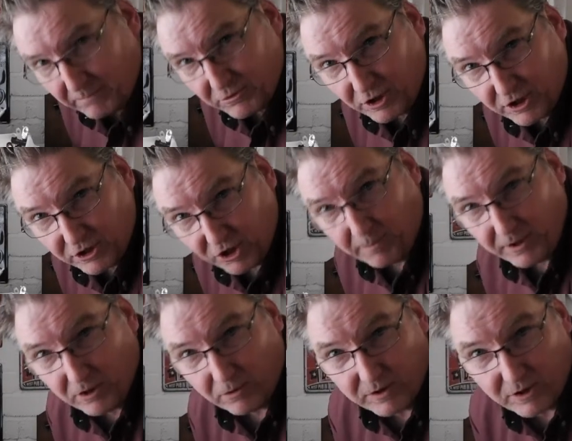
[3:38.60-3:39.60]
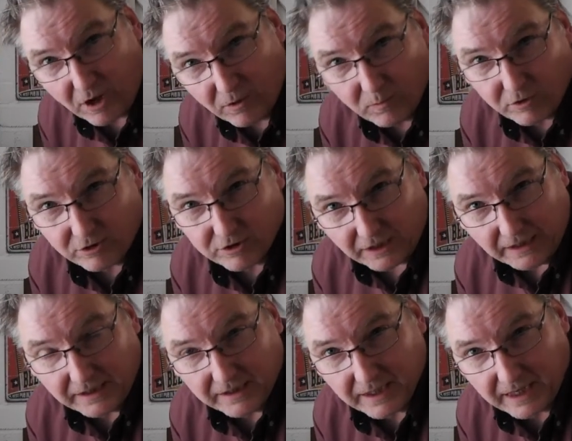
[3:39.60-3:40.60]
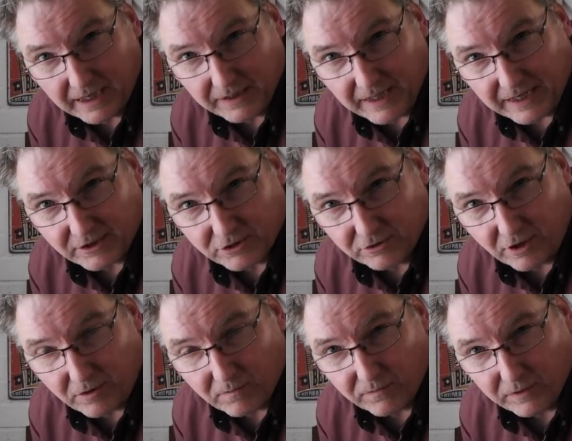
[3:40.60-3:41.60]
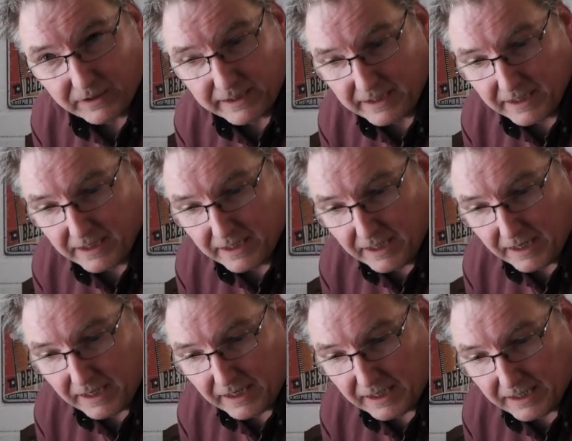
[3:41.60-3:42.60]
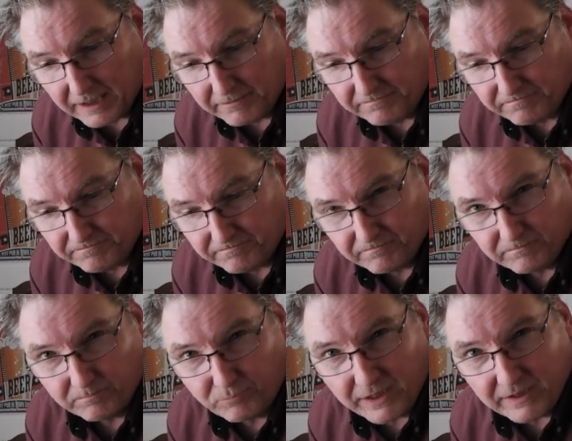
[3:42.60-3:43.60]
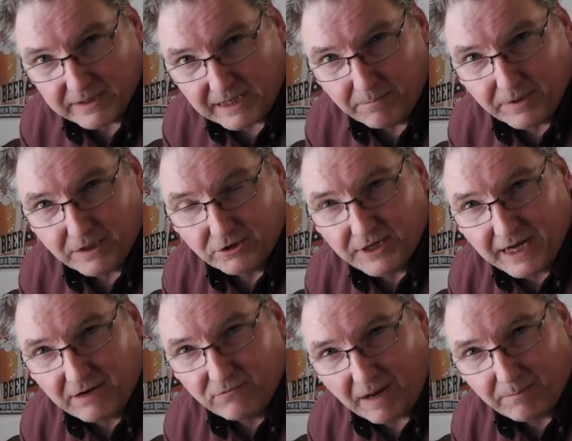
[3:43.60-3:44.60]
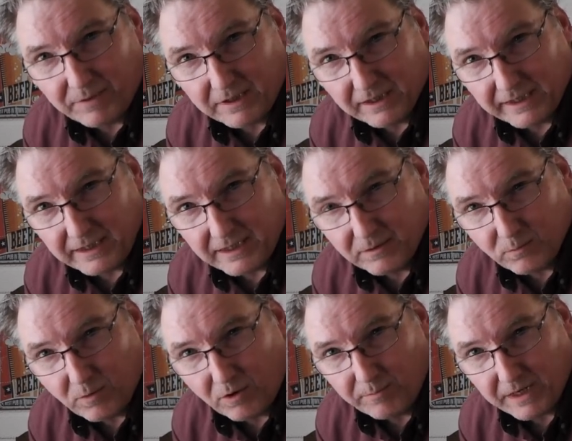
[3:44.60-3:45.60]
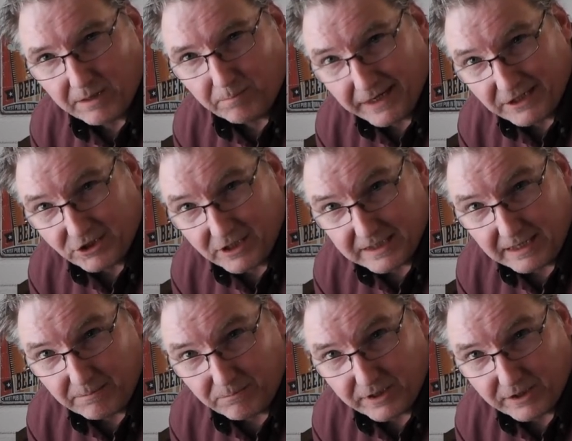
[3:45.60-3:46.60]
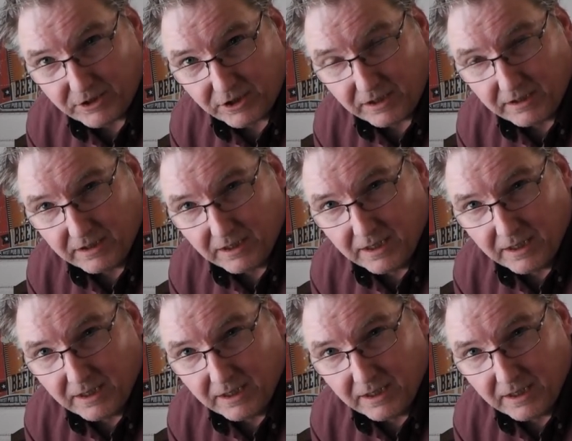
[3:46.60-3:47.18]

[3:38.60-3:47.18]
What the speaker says: just going to top it up with cold water, and that should hopefully bring the temperature down rapidly. It won't be at pitching temperature,